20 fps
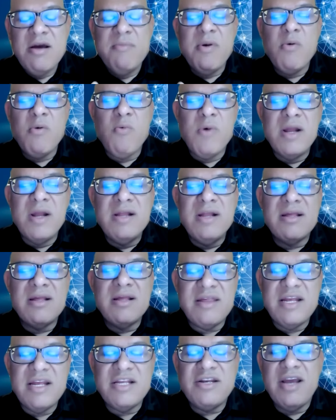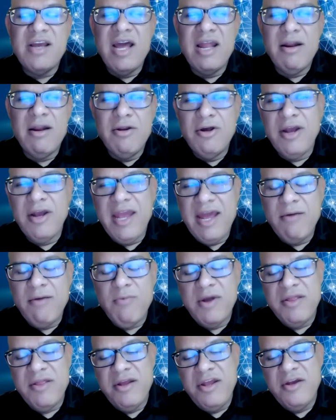But one of the things you got to look at,
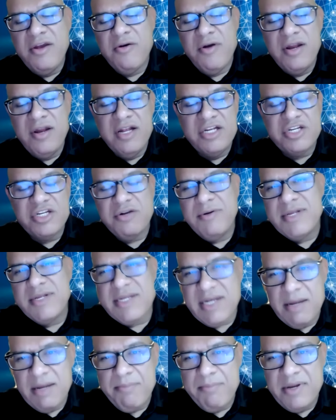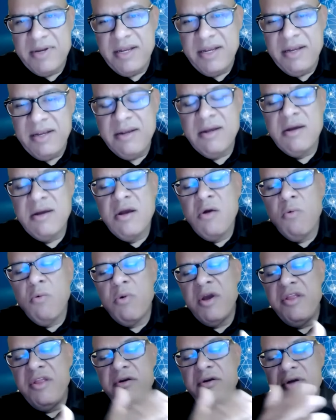whether you're an insurance company,
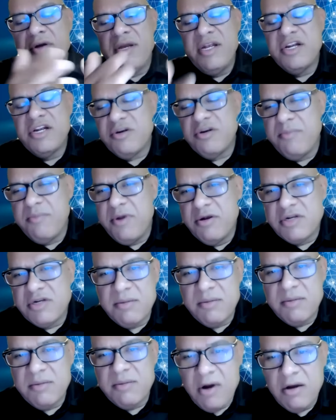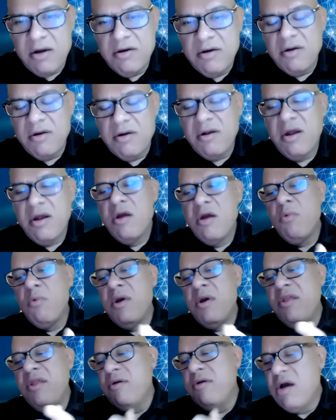whether you're a distribution partner,
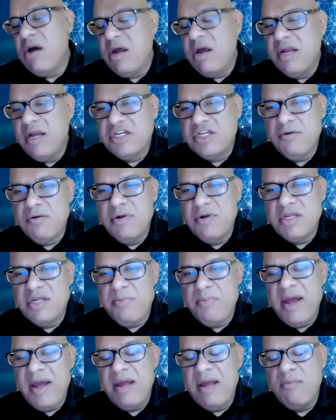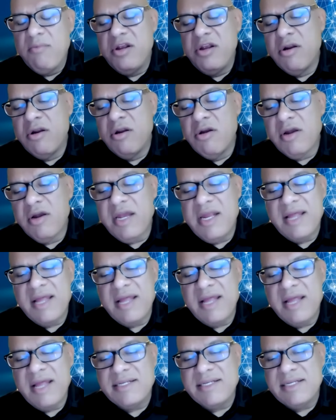whether you're a non-insurance brand, when you're looking
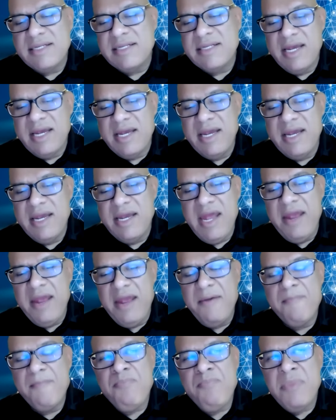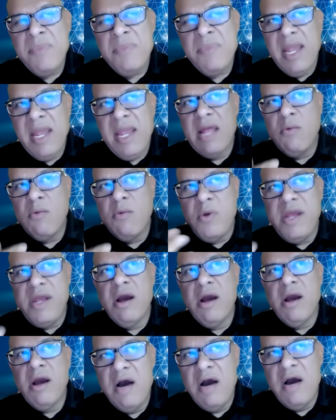at this and saying, hey, can
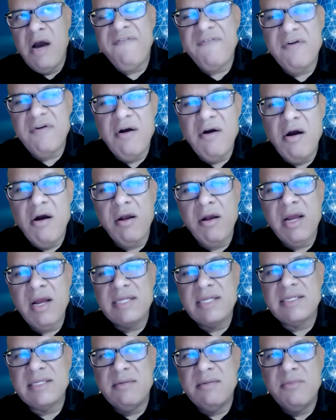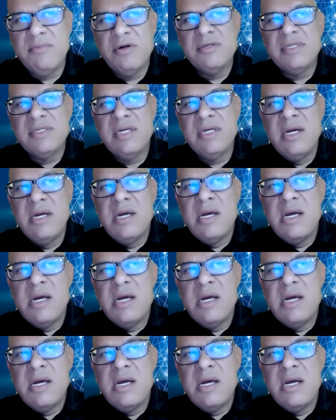we offer our customers